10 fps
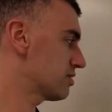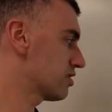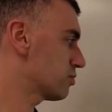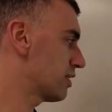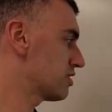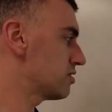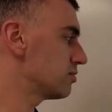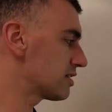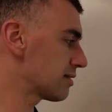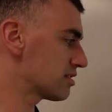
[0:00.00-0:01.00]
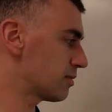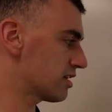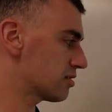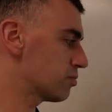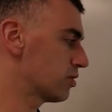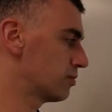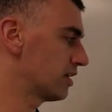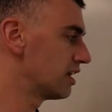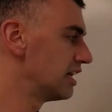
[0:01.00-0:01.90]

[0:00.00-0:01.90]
that's why it's 2 times the mass of bromine.